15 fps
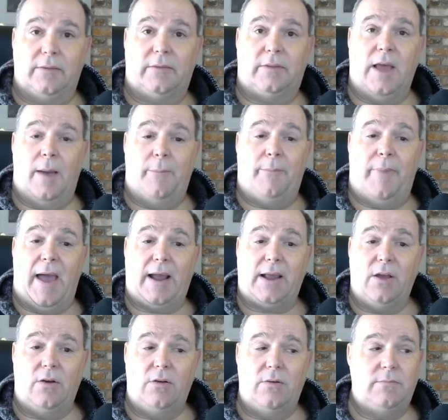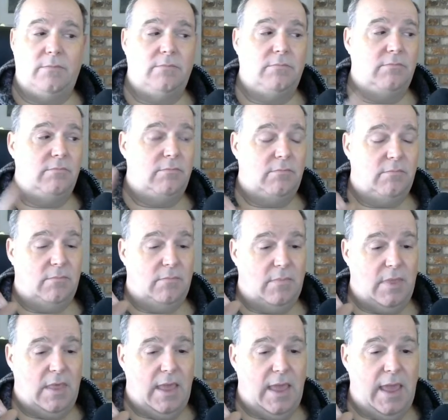Got back home,
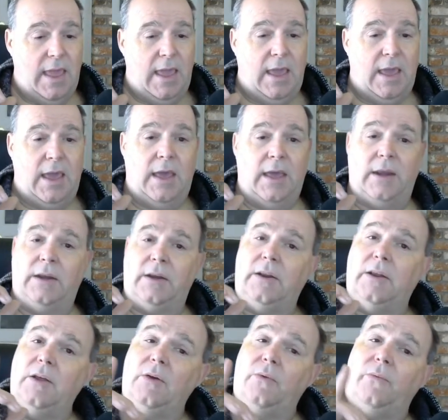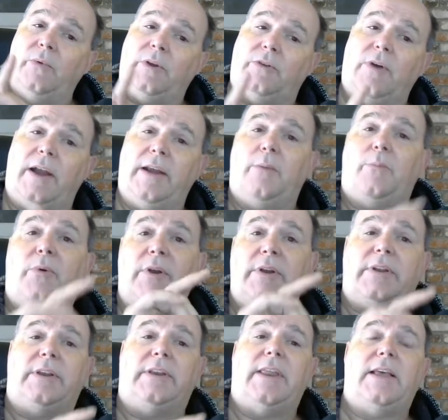and we tried to
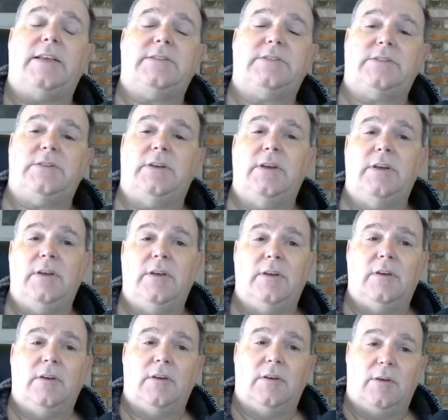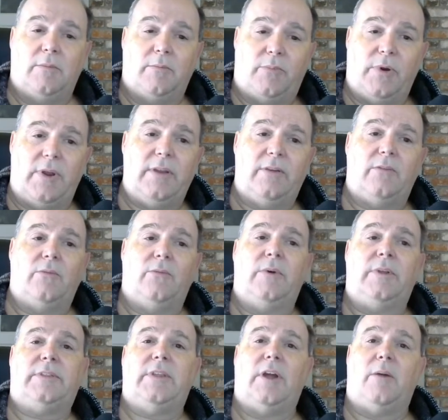print a test print
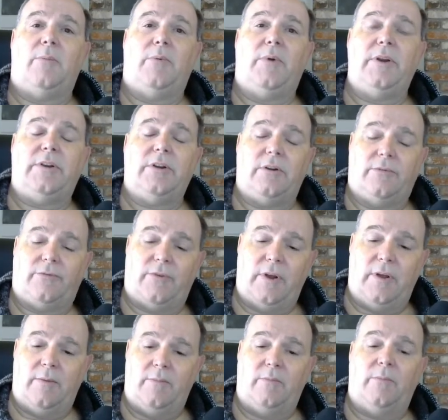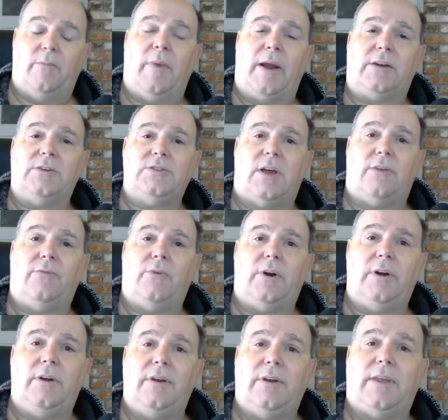with our printer from Microsoft
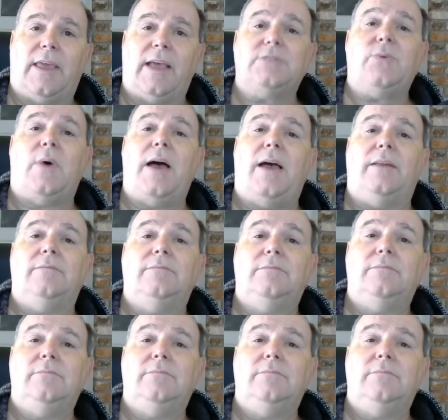Word. Guess what?